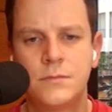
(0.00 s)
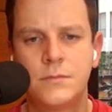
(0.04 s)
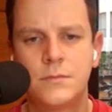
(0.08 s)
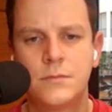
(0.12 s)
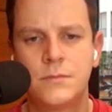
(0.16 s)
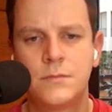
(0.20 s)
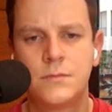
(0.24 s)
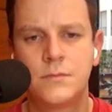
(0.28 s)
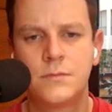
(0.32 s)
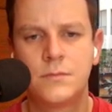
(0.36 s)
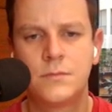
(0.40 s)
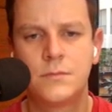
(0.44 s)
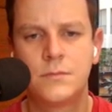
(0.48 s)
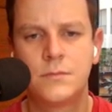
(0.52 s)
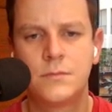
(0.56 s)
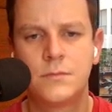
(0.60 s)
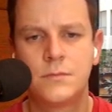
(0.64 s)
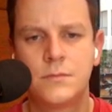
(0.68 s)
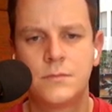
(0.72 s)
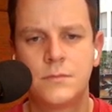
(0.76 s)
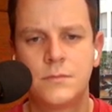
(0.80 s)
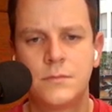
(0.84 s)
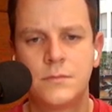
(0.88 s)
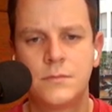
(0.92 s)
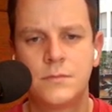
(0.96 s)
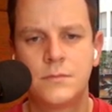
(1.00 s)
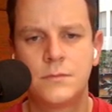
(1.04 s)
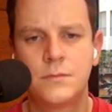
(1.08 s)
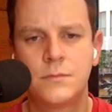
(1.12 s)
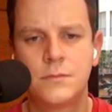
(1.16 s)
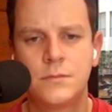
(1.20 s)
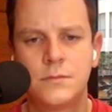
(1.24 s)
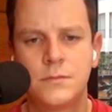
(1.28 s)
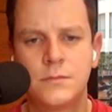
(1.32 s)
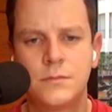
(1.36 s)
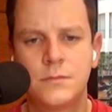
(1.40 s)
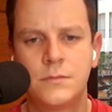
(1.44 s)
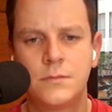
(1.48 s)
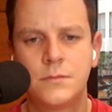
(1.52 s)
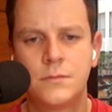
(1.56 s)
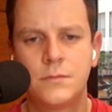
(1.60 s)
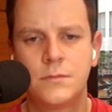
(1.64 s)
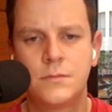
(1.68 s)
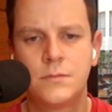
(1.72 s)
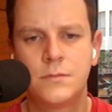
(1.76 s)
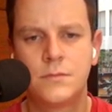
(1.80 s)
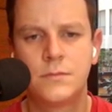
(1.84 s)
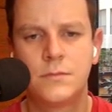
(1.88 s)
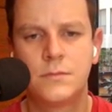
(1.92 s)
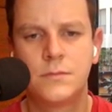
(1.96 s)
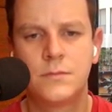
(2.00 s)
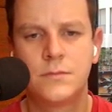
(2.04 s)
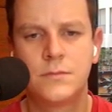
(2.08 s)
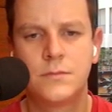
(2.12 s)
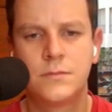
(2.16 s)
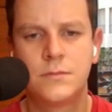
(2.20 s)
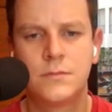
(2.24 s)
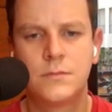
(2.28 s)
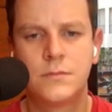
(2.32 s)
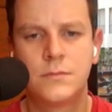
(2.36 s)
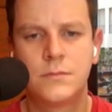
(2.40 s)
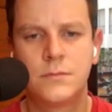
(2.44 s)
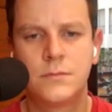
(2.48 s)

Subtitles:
[no speech]